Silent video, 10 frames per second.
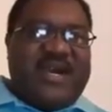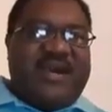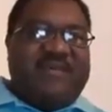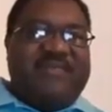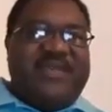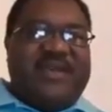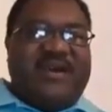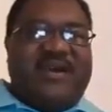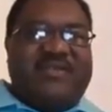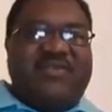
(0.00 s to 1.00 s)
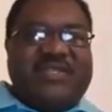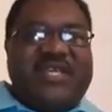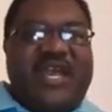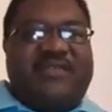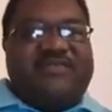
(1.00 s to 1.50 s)
The
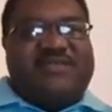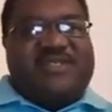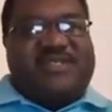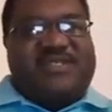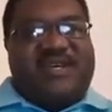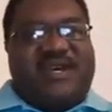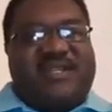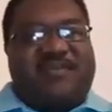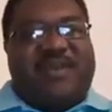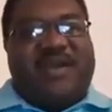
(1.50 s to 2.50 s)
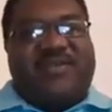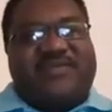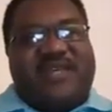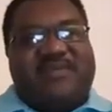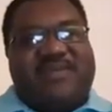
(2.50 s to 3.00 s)
reserves at the Bank
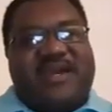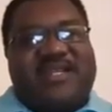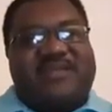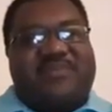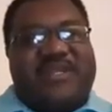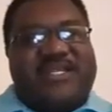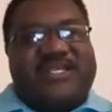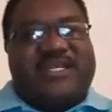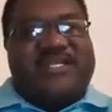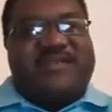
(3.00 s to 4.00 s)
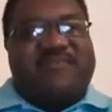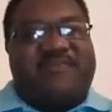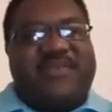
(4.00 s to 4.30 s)
of Zambia are depleted,